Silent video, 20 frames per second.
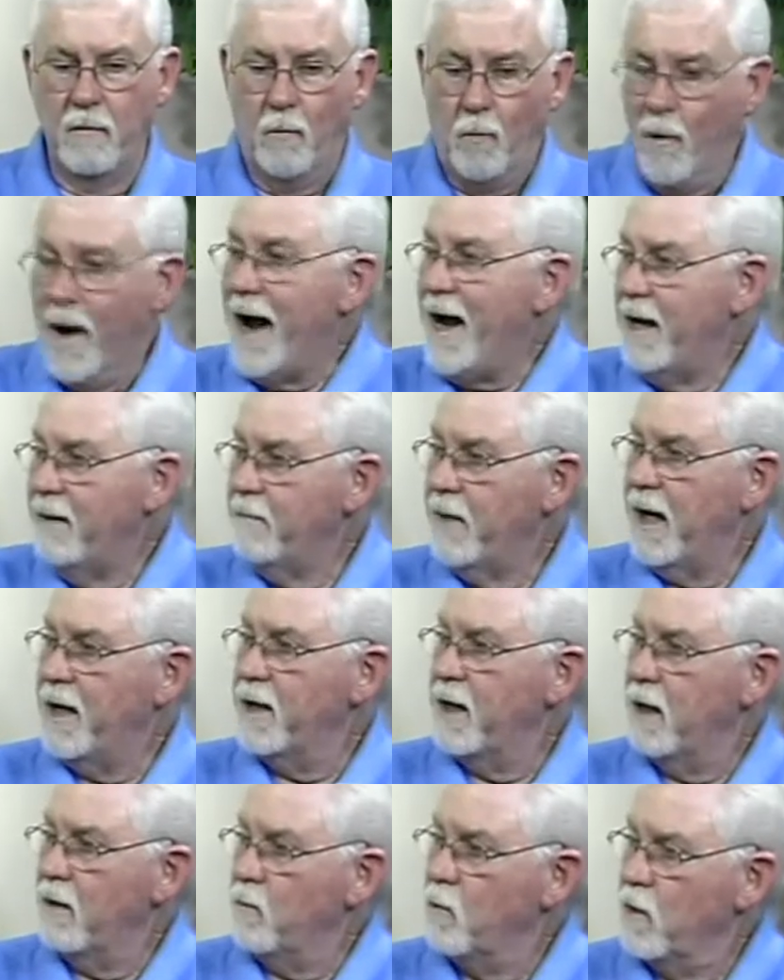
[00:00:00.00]
why am I
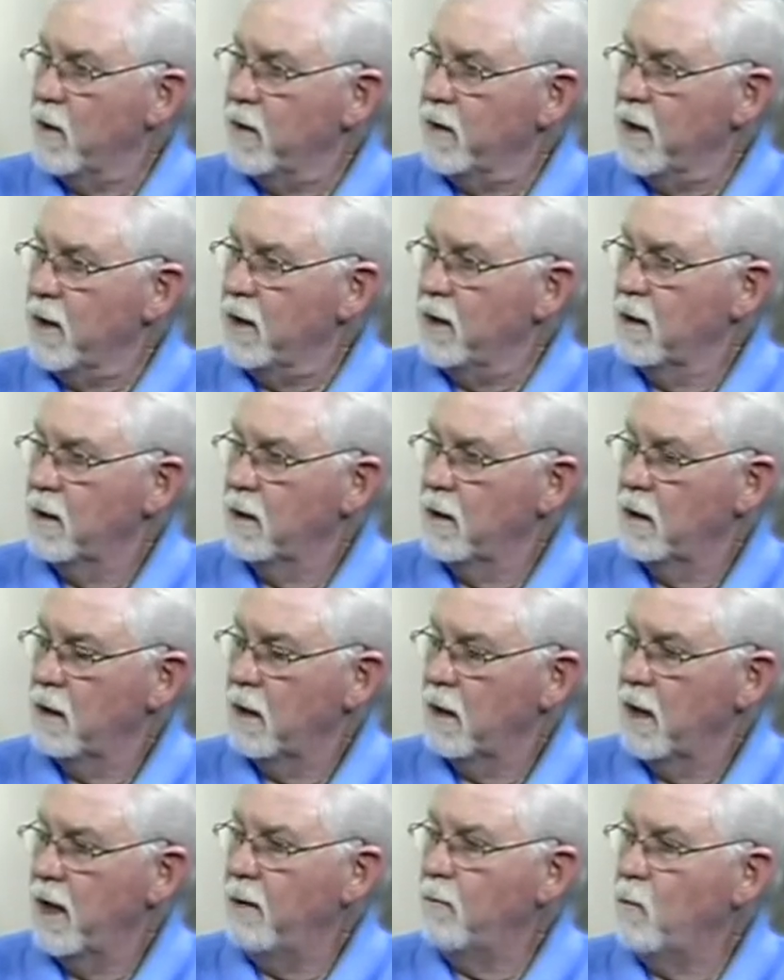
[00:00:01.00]
not worthy?
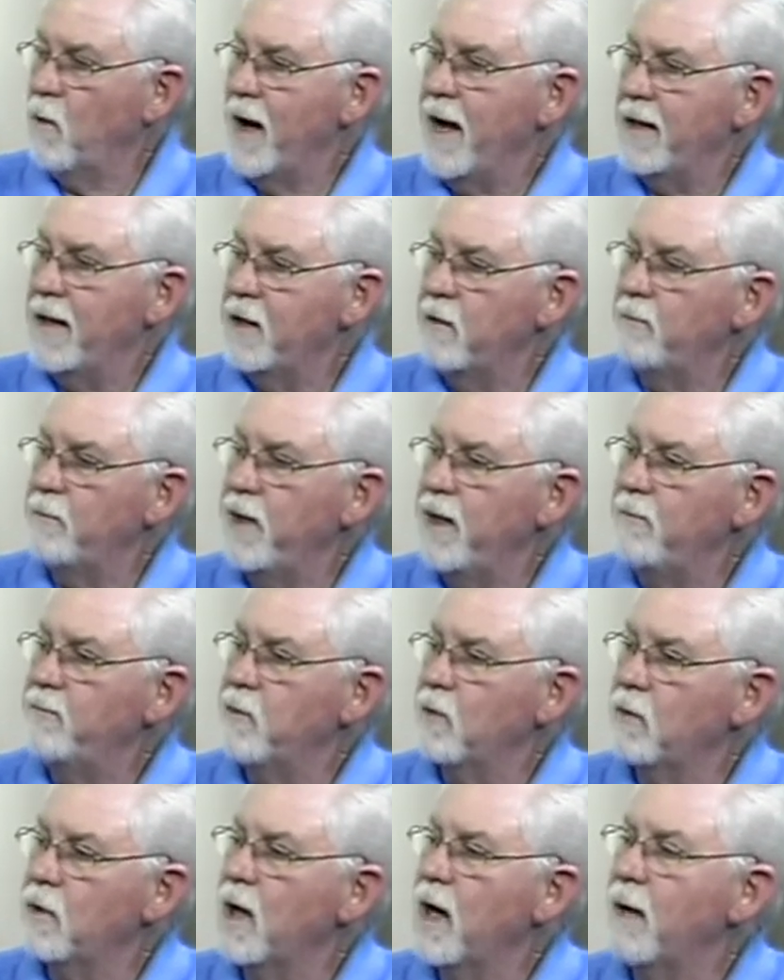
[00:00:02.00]
And why do
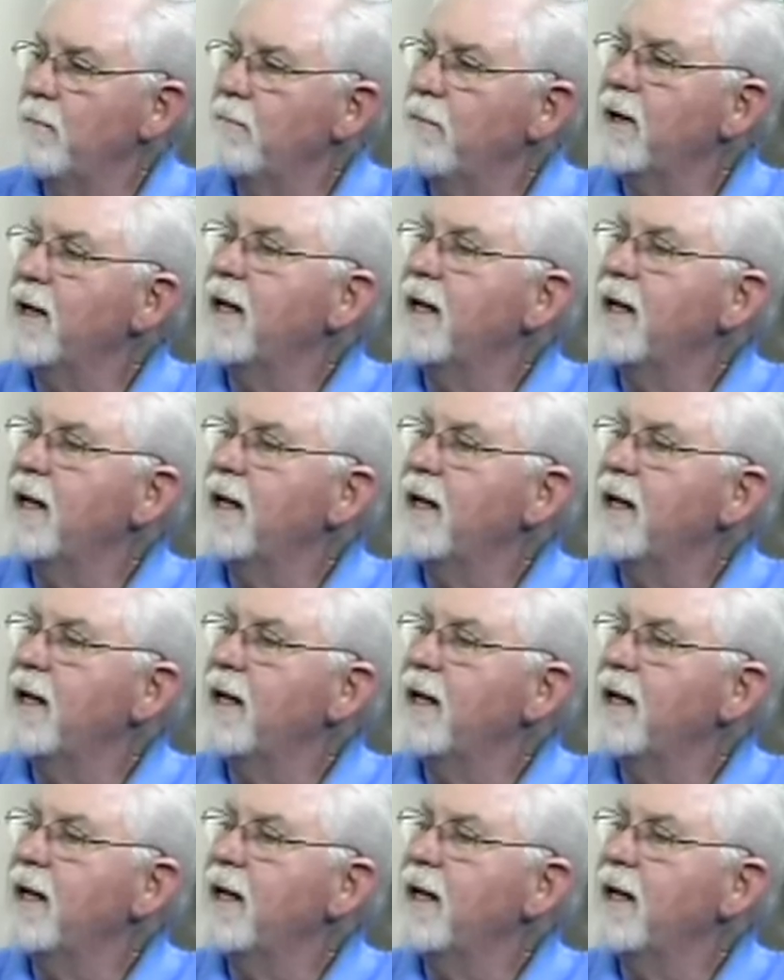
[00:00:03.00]
people not